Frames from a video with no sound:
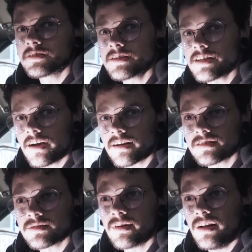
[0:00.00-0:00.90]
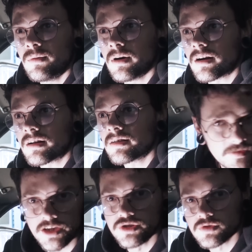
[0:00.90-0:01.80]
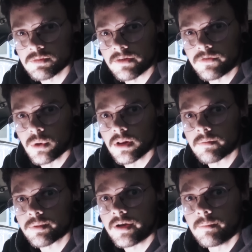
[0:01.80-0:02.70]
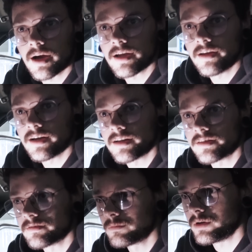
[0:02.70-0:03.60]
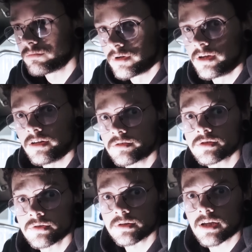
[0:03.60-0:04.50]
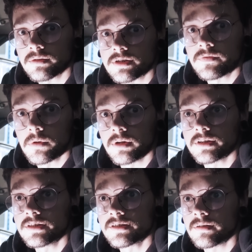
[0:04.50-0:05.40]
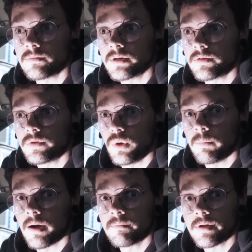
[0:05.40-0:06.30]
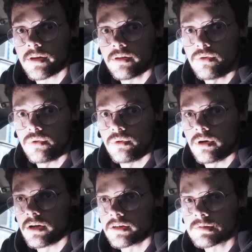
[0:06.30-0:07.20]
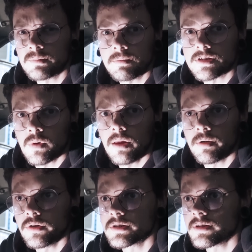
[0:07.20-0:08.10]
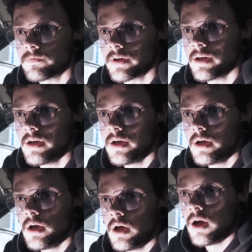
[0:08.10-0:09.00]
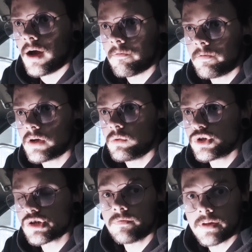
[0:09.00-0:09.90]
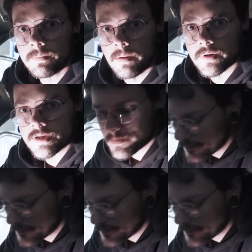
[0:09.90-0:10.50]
since the car doesn't really work, the issues with the fuel are pretty bad, and we really need to sort out this fueling system with the fuel pump and the new maybe swell pod or something. I think we should fit the bumpers.